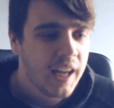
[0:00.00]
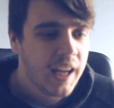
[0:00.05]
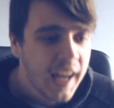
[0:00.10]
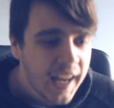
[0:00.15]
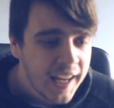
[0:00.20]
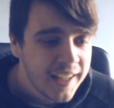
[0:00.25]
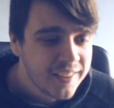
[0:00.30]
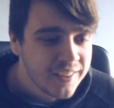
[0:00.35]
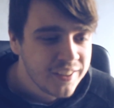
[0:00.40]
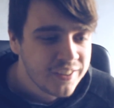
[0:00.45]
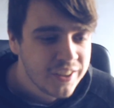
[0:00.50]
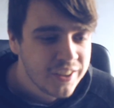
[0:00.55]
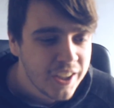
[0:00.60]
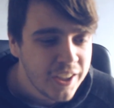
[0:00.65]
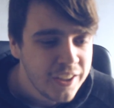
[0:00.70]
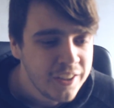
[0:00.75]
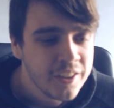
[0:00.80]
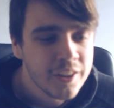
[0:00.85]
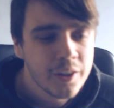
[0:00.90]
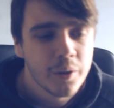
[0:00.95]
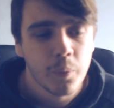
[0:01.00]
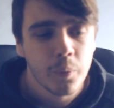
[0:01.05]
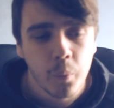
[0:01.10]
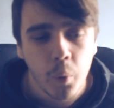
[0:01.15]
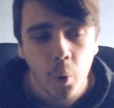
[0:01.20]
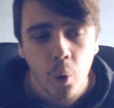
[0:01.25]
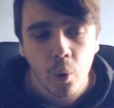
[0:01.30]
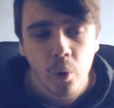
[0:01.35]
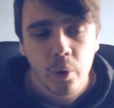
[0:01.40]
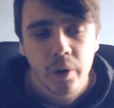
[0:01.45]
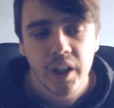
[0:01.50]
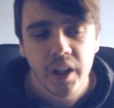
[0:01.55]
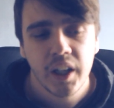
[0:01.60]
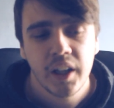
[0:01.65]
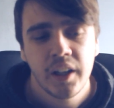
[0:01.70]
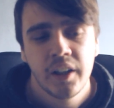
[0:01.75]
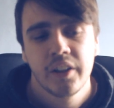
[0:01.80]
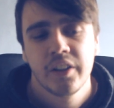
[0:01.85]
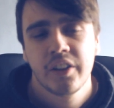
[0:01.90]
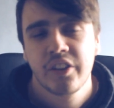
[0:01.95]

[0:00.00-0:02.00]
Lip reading: Ederson, Walker,